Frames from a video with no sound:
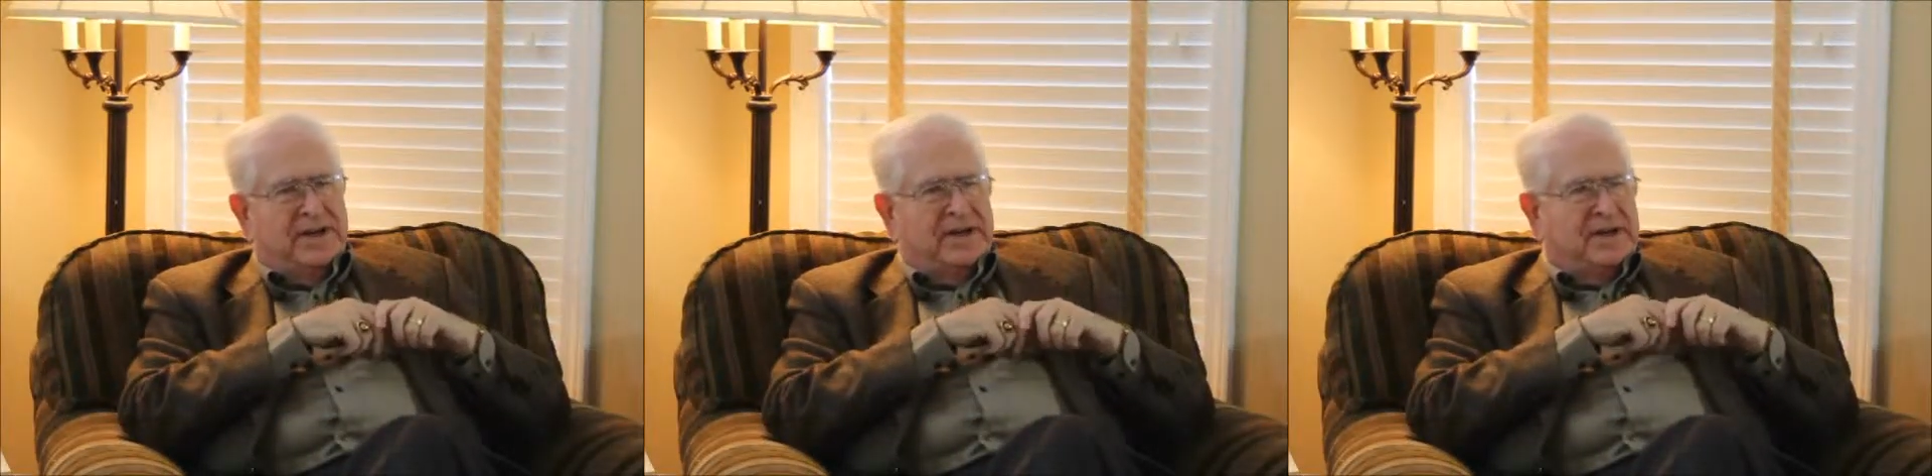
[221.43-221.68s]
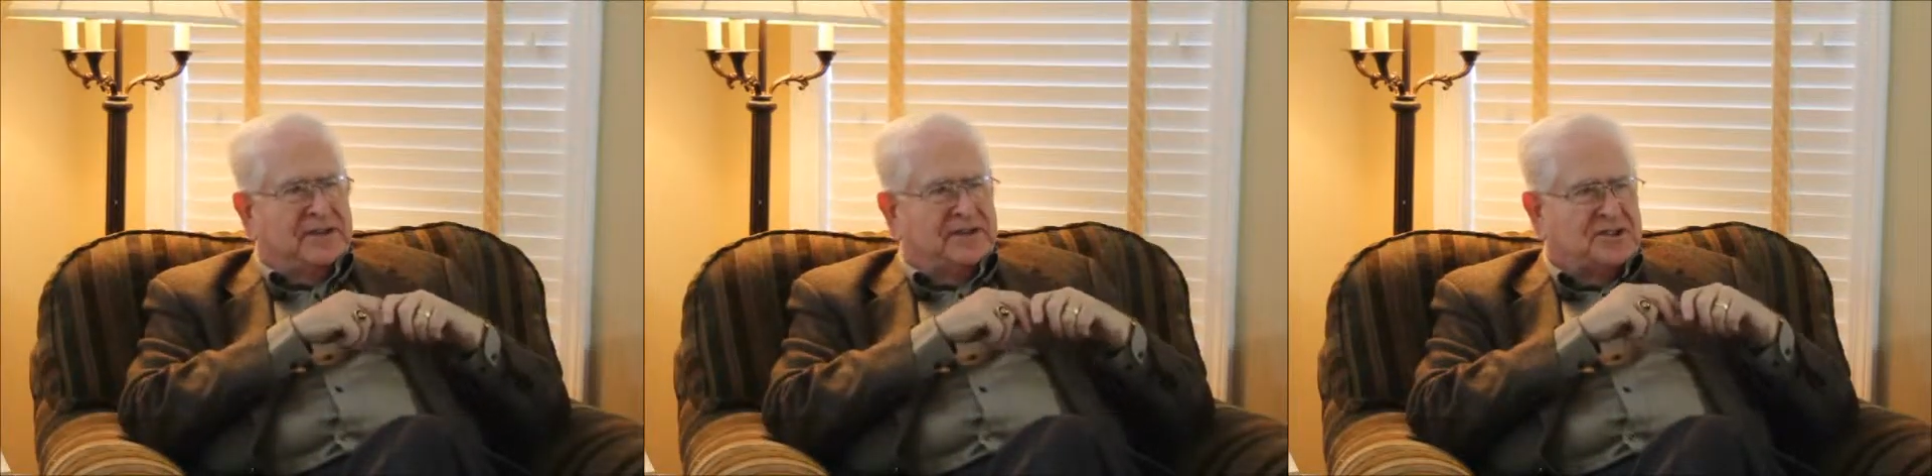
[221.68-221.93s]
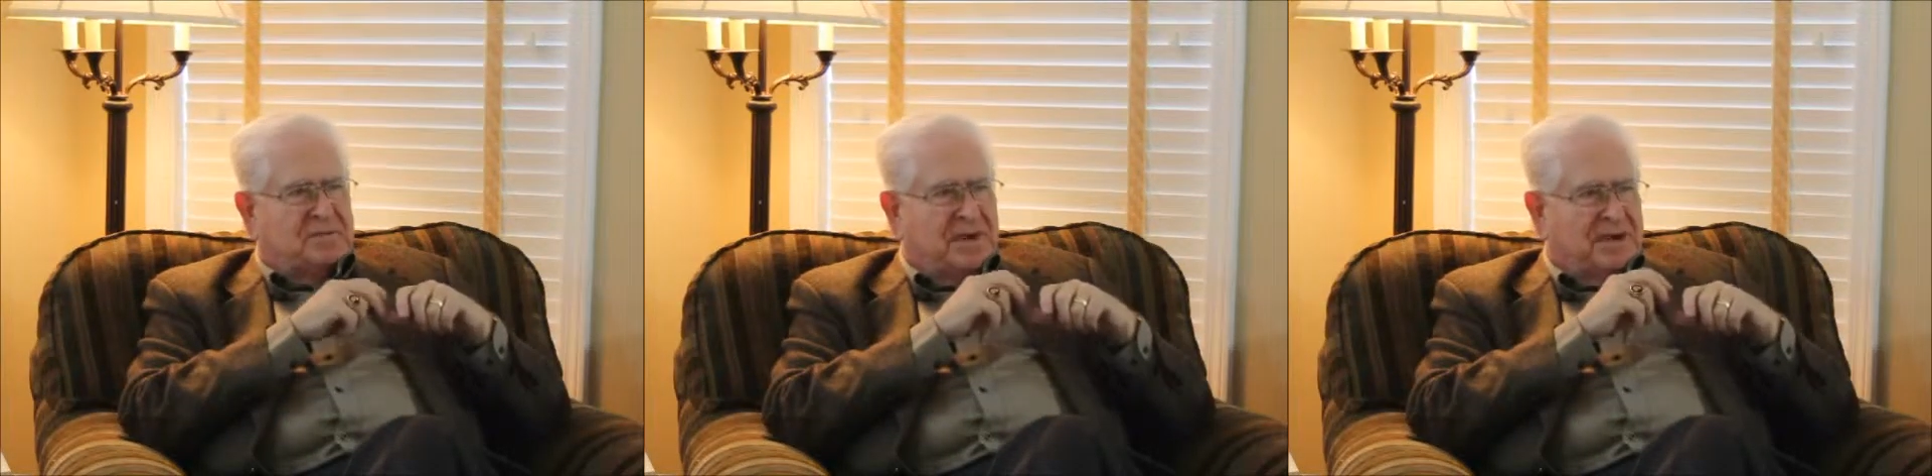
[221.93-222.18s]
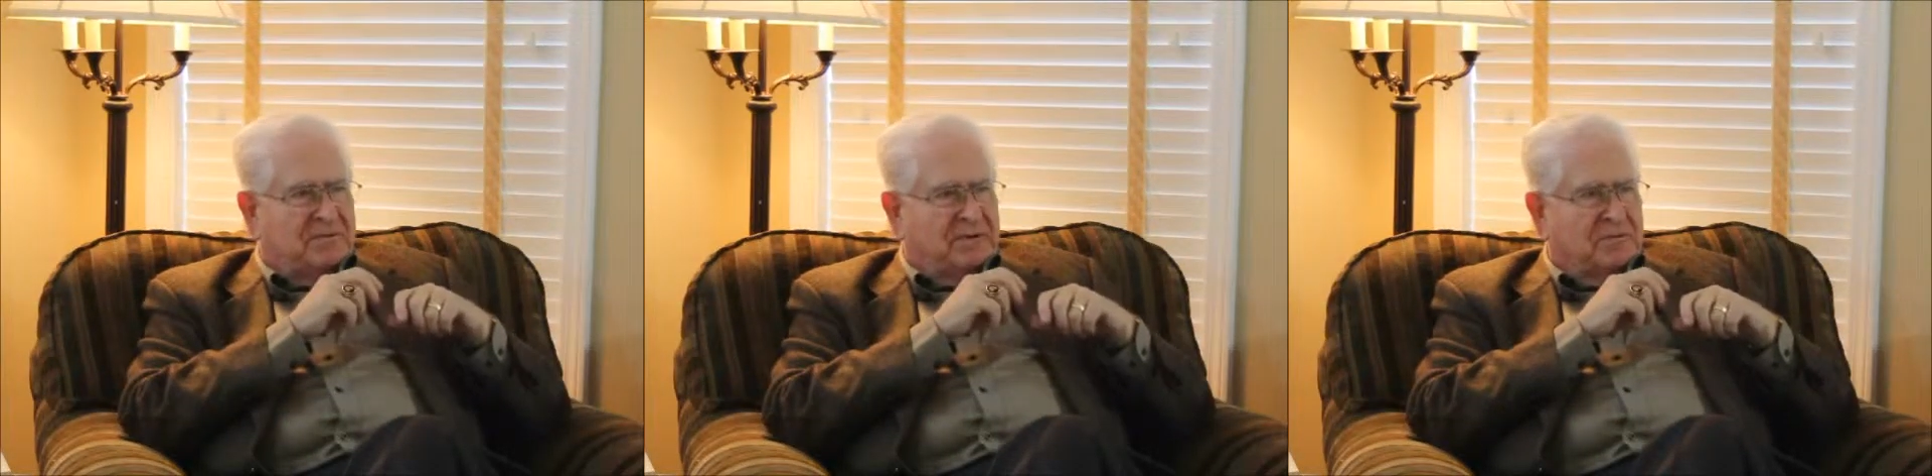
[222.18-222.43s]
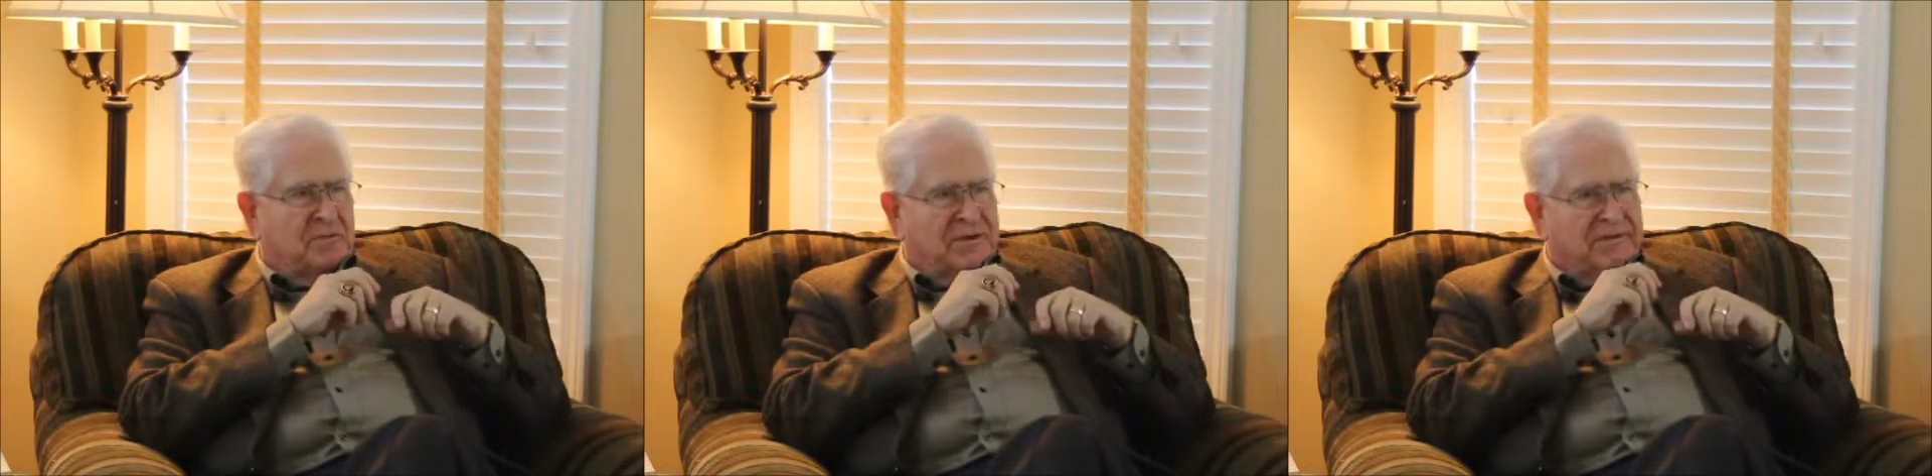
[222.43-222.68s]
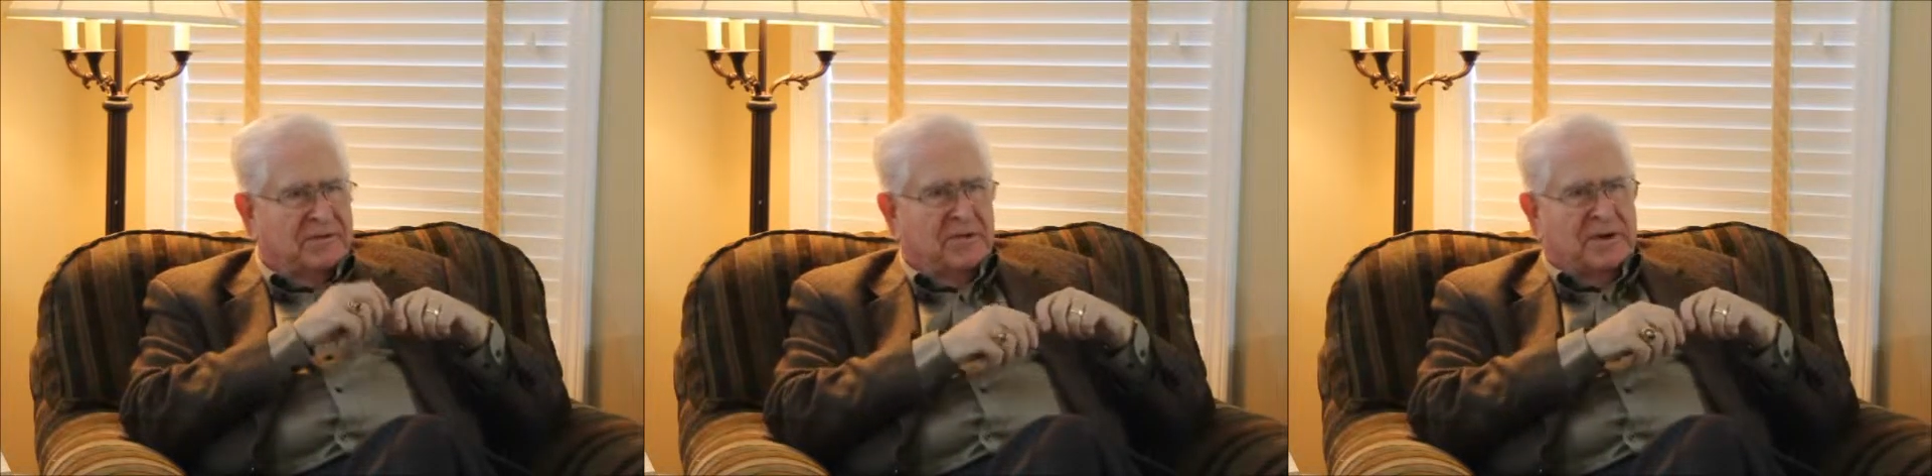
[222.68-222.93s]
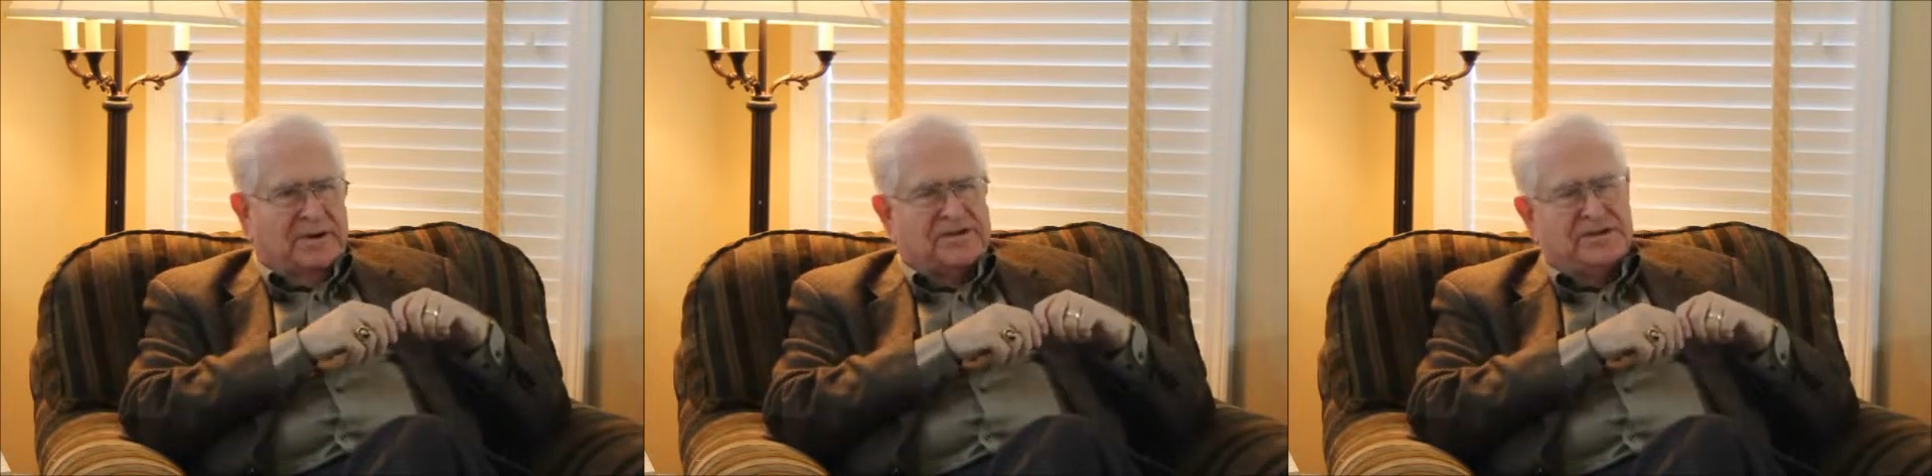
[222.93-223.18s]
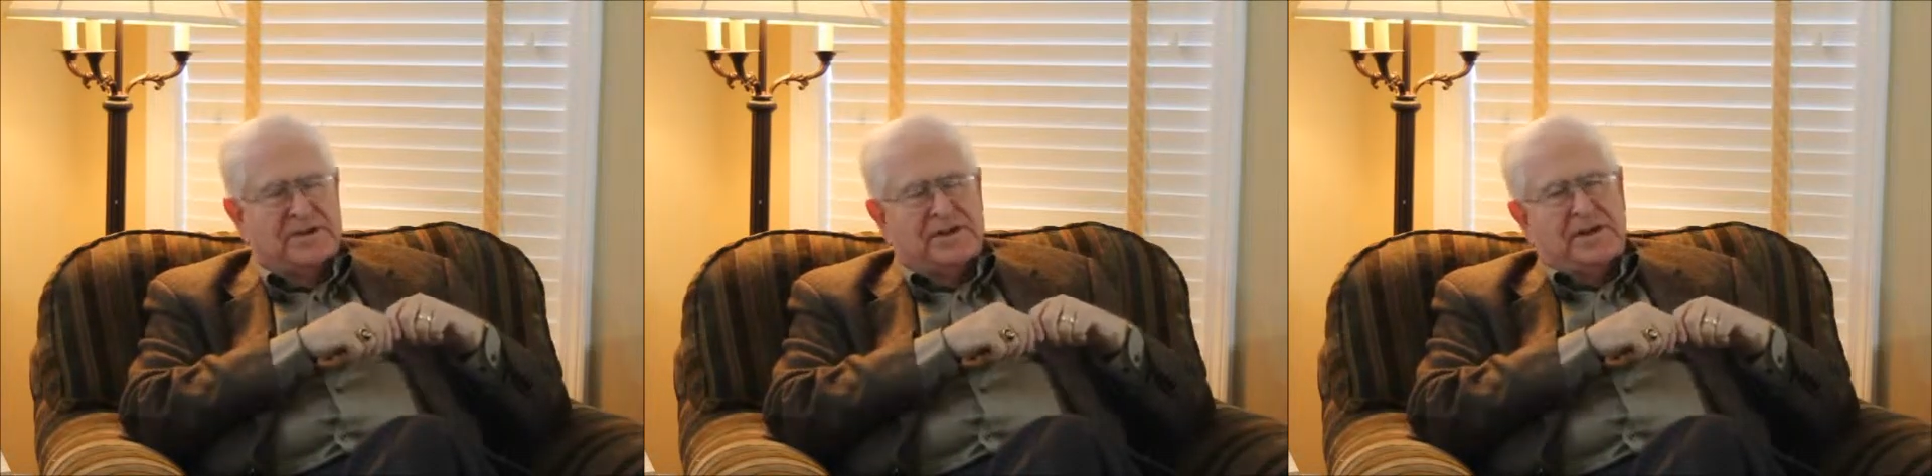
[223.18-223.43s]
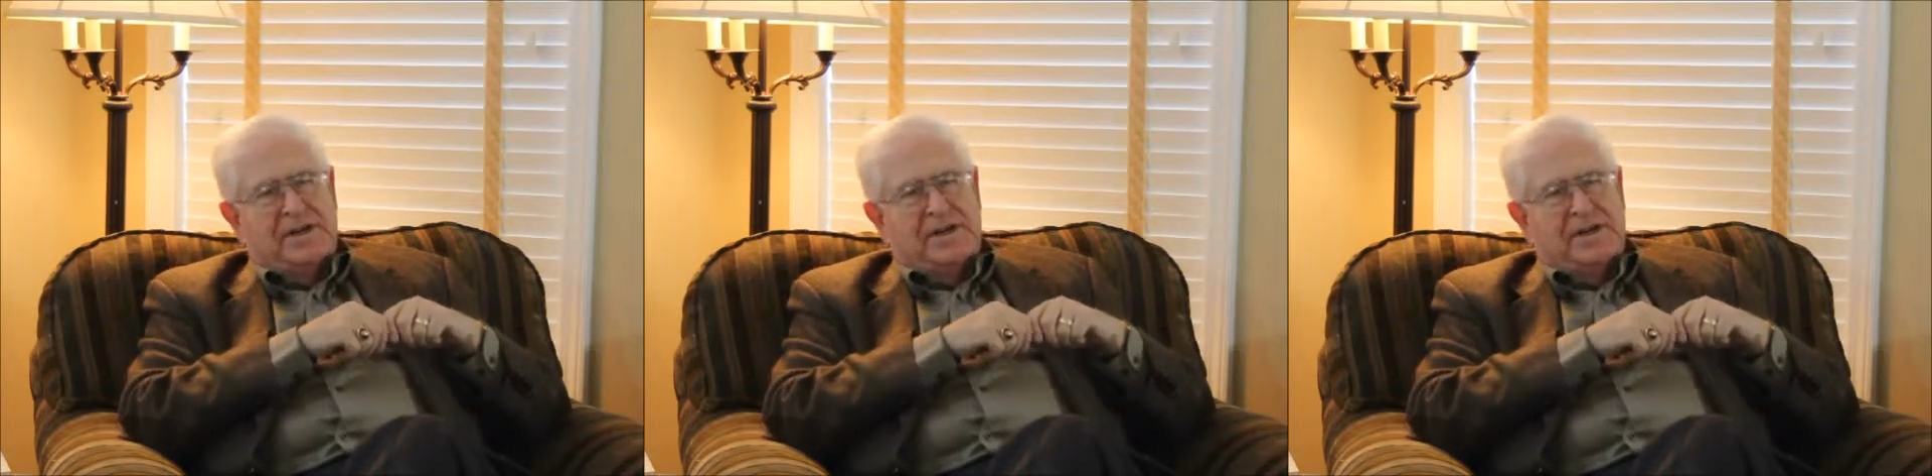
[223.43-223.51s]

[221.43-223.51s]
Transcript: needed to speak with one voice.